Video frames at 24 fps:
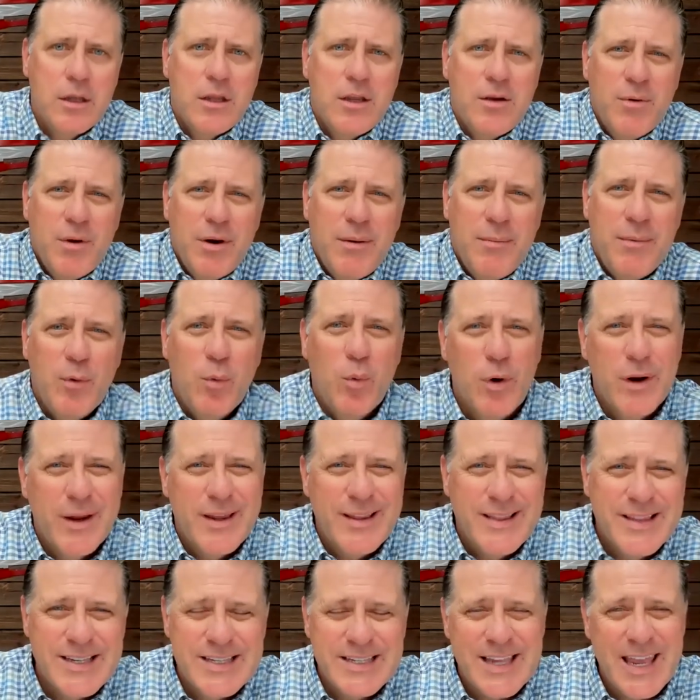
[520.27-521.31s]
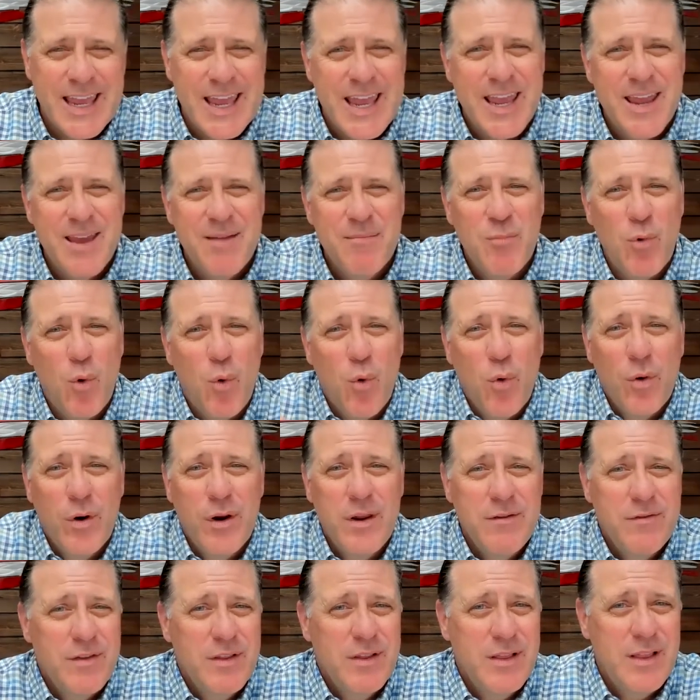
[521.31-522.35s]
You want to be working the same or
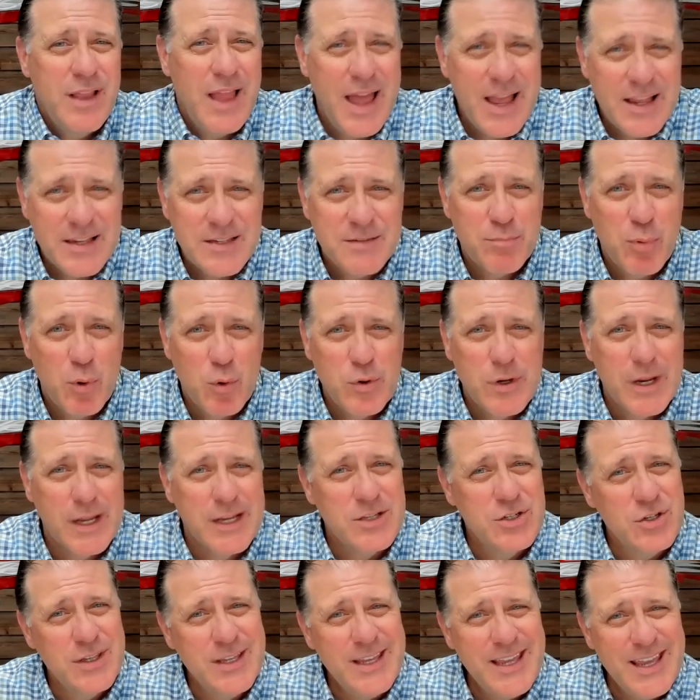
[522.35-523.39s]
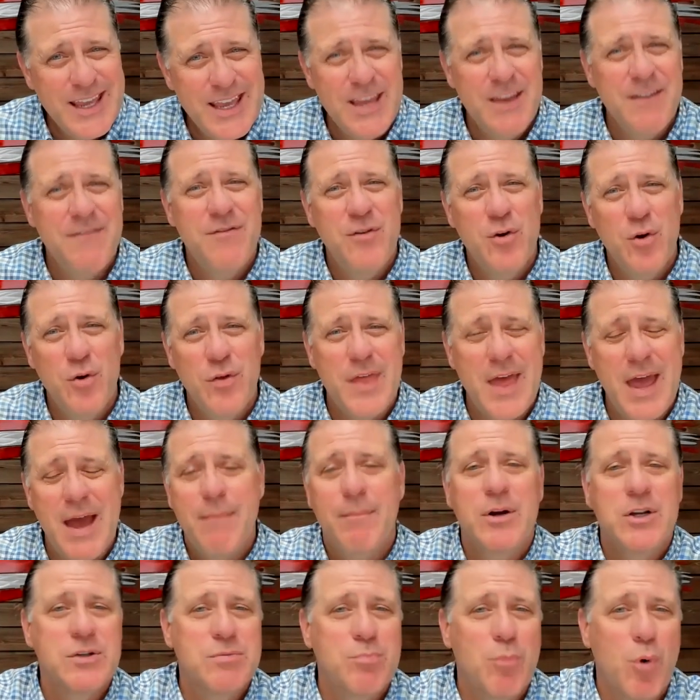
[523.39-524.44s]
even less potentially if you're that
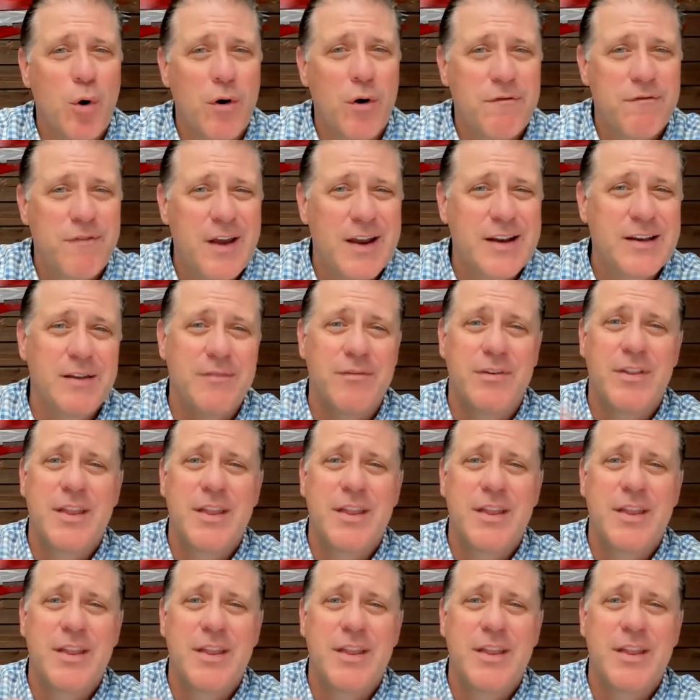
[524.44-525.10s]
much more effective.